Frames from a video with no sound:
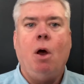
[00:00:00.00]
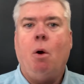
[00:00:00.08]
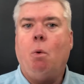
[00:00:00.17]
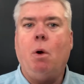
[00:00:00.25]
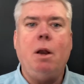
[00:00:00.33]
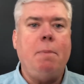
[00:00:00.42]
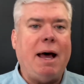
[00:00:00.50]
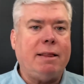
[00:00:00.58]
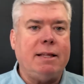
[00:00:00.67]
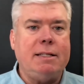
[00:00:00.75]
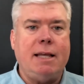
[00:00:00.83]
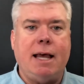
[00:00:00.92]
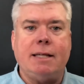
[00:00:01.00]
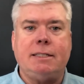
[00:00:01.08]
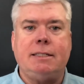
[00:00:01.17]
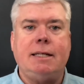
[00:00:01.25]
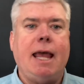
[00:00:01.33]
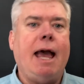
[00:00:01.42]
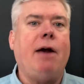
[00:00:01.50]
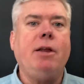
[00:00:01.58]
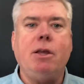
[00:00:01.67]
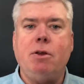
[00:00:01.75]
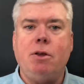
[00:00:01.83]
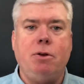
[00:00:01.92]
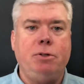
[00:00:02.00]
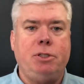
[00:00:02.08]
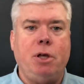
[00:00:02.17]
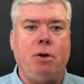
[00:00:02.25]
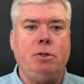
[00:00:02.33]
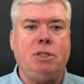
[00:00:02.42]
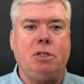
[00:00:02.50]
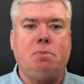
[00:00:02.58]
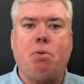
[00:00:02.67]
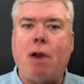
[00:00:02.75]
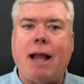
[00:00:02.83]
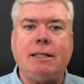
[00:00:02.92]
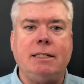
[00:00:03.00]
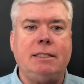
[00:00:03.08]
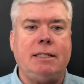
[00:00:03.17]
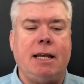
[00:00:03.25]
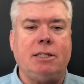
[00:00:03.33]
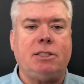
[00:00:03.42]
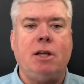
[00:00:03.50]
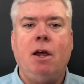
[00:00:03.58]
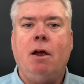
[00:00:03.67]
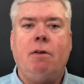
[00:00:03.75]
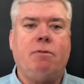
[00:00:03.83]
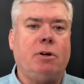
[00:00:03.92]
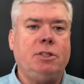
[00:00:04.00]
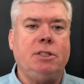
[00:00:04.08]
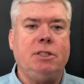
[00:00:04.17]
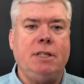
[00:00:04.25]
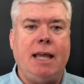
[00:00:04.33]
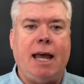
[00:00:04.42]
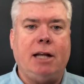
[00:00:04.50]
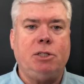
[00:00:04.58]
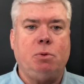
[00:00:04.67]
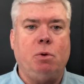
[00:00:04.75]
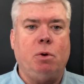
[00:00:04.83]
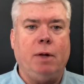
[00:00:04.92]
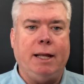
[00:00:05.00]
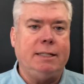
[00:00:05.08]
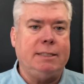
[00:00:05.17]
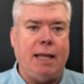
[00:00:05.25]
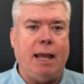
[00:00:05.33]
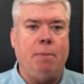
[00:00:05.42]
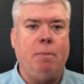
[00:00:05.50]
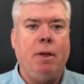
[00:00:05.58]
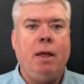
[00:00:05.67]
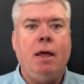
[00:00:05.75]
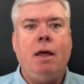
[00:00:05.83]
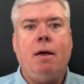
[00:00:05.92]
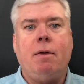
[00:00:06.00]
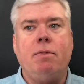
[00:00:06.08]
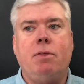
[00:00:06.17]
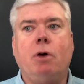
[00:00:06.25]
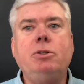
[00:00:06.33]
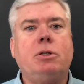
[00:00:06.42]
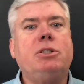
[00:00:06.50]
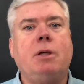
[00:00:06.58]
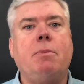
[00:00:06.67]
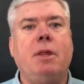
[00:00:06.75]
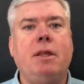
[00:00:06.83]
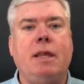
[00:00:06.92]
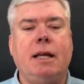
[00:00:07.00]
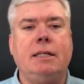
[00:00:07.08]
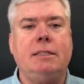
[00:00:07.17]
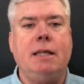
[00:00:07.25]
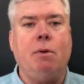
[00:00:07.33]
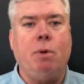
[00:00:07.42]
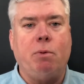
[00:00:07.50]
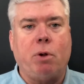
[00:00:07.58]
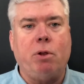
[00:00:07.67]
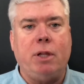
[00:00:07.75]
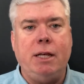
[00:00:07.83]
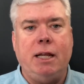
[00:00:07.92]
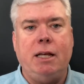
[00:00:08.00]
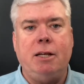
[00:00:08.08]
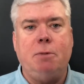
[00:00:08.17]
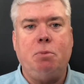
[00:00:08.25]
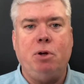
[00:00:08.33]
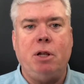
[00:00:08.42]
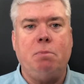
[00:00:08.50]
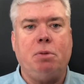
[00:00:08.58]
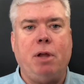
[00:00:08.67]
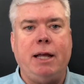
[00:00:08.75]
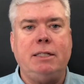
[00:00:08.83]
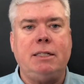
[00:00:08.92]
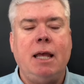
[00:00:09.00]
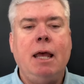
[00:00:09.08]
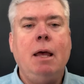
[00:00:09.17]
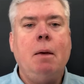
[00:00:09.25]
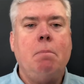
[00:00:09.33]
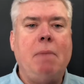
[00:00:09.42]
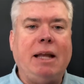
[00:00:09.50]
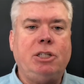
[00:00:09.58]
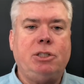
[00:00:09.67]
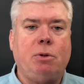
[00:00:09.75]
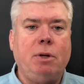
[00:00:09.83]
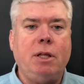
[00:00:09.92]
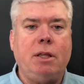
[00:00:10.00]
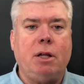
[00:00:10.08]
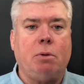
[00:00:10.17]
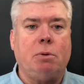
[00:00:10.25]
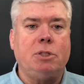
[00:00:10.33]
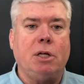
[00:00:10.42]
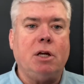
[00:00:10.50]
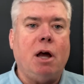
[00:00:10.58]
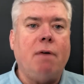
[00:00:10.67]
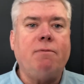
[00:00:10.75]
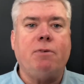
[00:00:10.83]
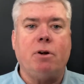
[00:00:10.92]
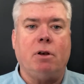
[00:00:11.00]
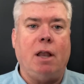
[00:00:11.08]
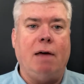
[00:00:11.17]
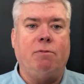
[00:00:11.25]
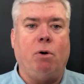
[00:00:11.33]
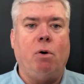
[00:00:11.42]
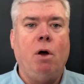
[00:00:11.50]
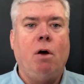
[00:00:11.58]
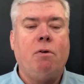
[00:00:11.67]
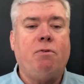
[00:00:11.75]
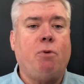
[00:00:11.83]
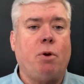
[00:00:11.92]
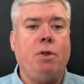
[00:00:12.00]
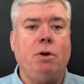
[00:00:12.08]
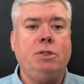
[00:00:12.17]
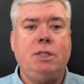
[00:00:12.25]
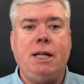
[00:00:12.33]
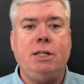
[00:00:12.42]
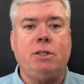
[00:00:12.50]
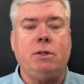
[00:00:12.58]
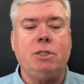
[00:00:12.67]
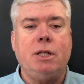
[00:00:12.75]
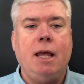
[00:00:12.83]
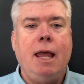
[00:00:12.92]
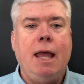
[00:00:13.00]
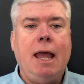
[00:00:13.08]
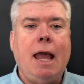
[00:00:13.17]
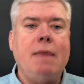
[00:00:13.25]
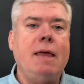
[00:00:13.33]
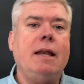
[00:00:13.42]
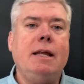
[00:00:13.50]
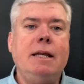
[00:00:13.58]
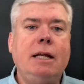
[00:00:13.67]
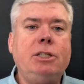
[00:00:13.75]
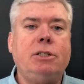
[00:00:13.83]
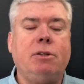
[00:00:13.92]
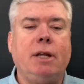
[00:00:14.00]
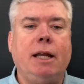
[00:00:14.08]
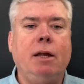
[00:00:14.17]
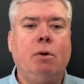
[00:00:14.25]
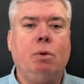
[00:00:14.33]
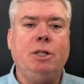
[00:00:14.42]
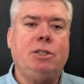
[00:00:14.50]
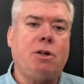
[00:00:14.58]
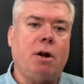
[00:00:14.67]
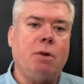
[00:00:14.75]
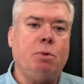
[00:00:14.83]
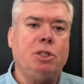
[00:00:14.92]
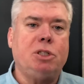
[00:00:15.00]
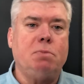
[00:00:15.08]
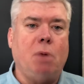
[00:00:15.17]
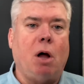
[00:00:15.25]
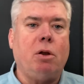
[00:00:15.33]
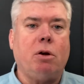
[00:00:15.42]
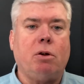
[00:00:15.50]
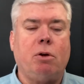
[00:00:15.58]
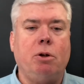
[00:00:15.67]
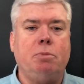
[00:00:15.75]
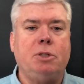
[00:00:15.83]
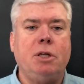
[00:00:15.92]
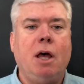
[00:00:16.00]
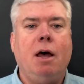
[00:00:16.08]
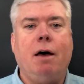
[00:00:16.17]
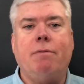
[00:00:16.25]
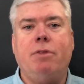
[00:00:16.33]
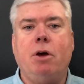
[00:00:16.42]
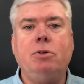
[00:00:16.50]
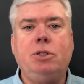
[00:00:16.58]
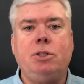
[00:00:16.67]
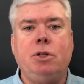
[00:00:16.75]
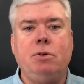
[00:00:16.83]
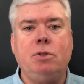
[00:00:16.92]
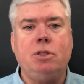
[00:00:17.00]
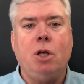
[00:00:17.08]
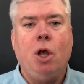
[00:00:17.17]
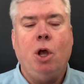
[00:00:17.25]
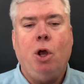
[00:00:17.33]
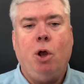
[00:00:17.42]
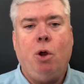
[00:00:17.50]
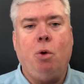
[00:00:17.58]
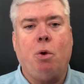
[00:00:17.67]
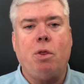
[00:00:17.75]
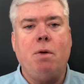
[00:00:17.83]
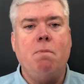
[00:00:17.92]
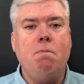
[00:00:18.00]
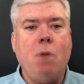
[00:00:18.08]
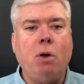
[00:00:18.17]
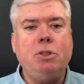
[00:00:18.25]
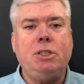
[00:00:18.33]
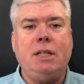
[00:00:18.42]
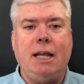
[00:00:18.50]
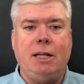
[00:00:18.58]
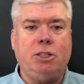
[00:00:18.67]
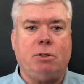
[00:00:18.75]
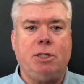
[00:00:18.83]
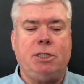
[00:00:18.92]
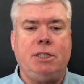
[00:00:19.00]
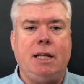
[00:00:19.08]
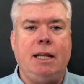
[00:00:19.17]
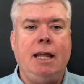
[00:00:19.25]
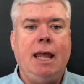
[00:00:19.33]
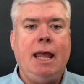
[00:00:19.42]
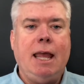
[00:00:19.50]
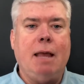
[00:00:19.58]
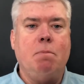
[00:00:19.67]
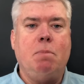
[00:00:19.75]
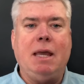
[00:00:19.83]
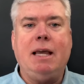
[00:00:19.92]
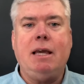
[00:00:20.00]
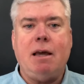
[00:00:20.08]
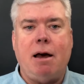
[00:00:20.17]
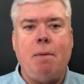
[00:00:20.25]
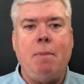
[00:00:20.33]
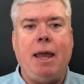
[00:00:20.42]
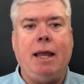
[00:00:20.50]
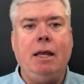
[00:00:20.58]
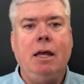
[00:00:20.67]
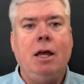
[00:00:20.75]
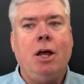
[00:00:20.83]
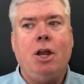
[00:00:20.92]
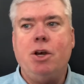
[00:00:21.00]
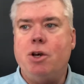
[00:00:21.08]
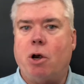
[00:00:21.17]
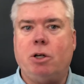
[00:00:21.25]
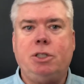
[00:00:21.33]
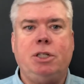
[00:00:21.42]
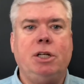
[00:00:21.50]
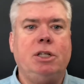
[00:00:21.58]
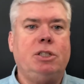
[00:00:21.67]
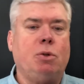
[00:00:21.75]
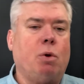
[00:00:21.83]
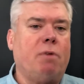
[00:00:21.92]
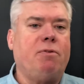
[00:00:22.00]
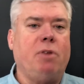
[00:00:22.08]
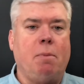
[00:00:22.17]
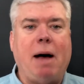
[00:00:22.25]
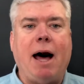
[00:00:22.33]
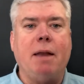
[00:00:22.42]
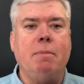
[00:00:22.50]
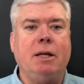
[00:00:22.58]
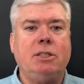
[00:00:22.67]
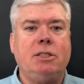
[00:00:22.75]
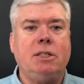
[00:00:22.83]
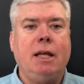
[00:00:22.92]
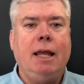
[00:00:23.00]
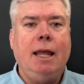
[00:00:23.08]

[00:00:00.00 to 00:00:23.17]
What about the tests? How do you use those as practice tests versus the actual exam? Those are some of the things that we really needed to put in place, make sure that there was a comfort level for those teachers. And then initially, we started with smaller groups of those students who were the most interested in becoming nurses or phlebotomists.